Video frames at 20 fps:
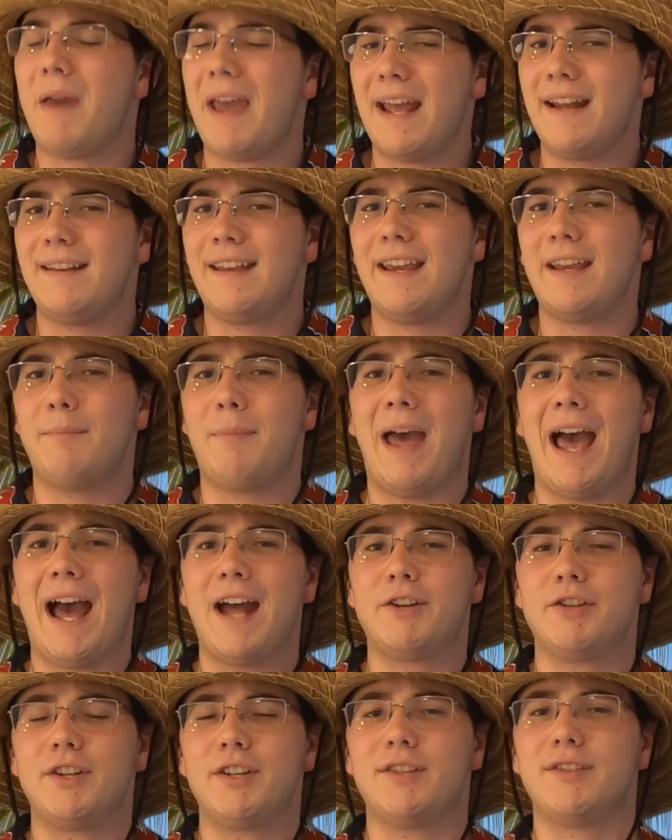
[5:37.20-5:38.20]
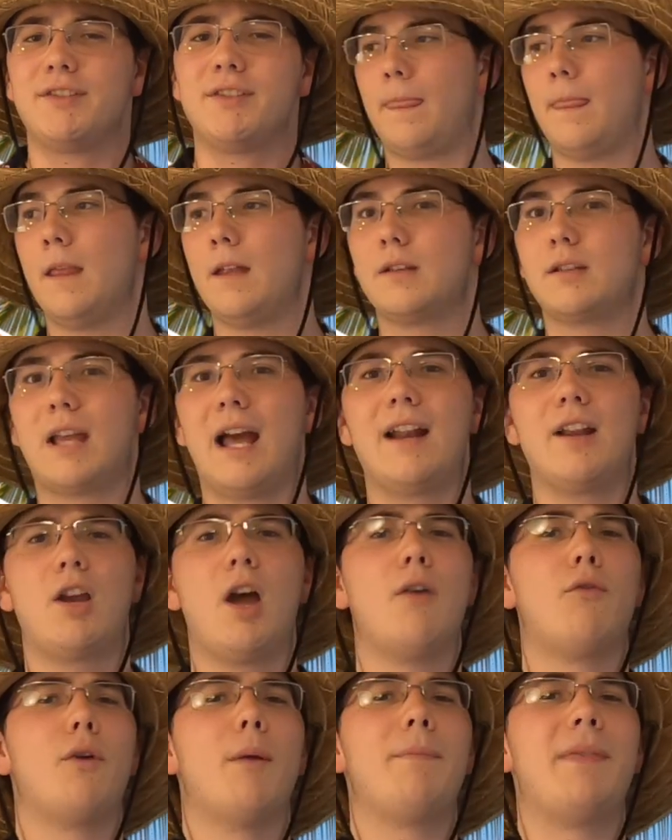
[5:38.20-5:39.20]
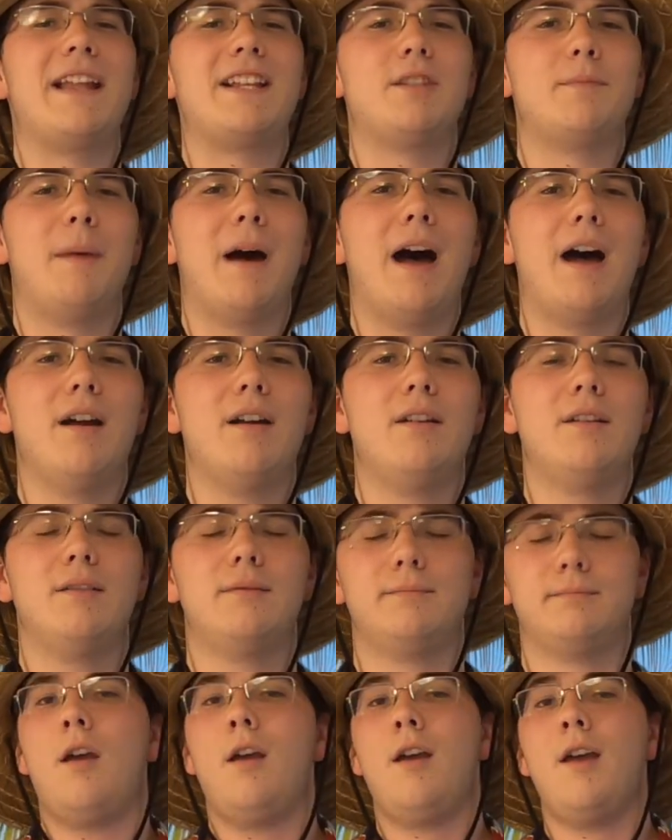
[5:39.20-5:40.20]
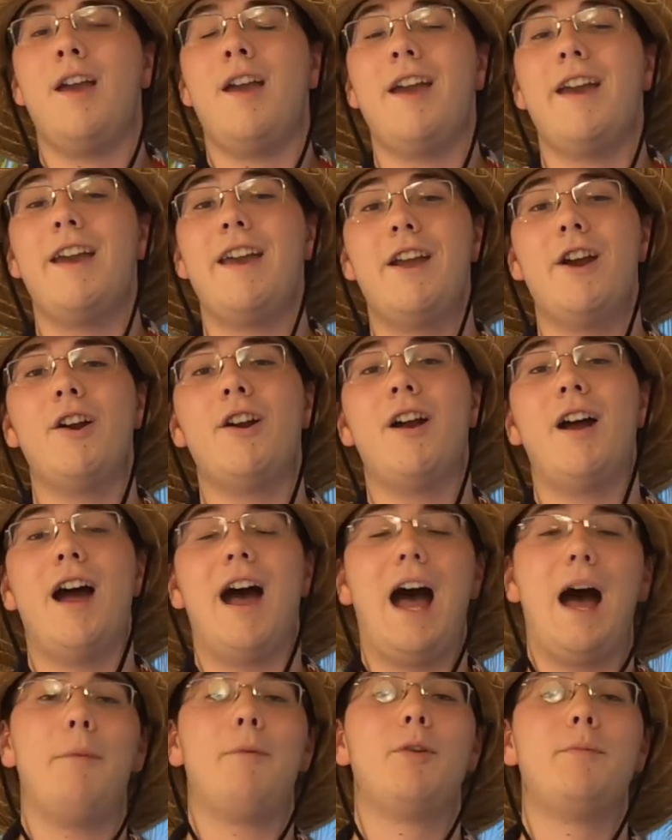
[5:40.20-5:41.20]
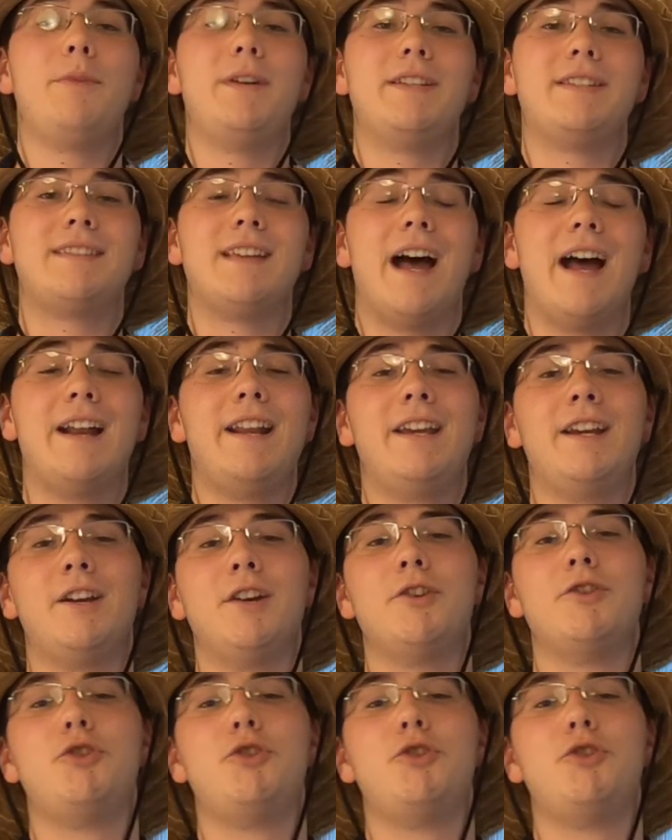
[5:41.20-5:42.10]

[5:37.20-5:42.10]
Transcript: Band-Aid patches to kind of cover up that spot. Here, I'm going to be signing